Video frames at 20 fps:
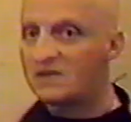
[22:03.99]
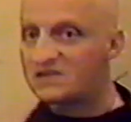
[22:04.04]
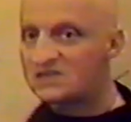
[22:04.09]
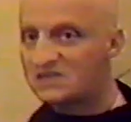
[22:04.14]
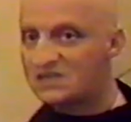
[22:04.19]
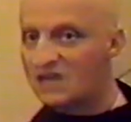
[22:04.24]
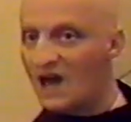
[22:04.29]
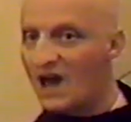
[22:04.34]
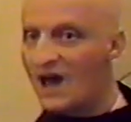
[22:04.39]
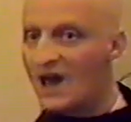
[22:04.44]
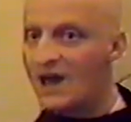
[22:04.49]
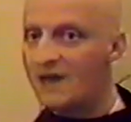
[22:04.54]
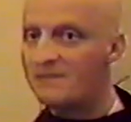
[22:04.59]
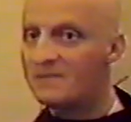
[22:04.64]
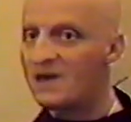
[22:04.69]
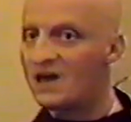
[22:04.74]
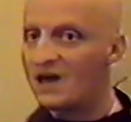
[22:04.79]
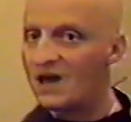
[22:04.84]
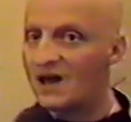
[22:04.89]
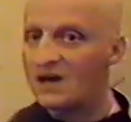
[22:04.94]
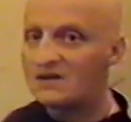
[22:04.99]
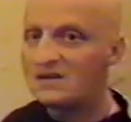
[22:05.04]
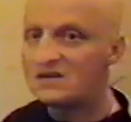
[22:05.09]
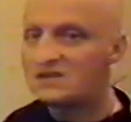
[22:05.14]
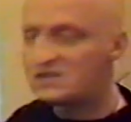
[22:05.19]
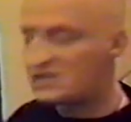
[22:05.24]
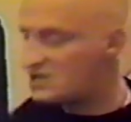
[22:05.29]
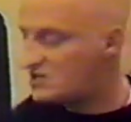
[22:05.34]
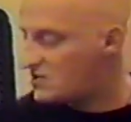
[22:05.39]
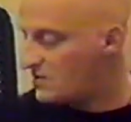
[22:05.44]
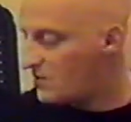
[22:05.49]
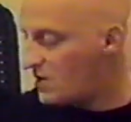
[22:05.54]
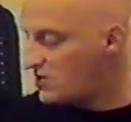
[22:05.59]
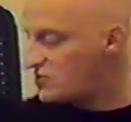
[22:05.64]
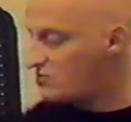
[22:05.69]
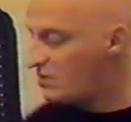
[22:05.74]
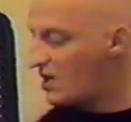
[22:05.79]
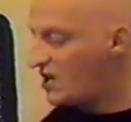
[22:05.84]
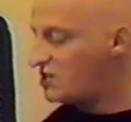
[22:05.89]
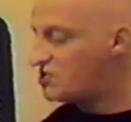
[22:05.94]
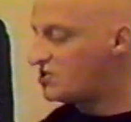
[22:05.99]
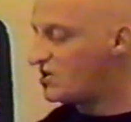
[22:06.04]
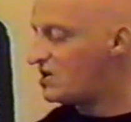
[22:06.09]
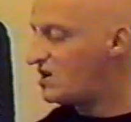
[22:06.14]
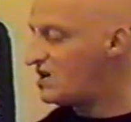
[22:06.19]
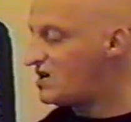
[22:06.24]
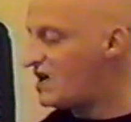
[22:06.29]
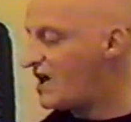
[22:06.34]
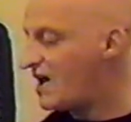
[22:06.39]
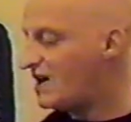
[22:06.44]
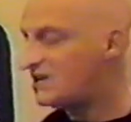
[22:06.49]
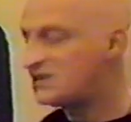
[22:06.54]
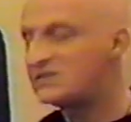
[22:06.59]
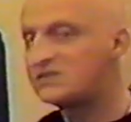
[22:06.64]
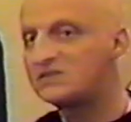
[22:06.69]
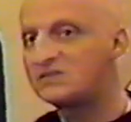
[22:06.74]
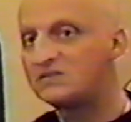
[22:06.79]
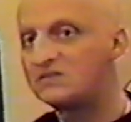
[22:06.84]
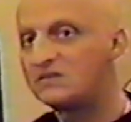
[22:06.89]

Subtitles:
is time, and this is the modulation index.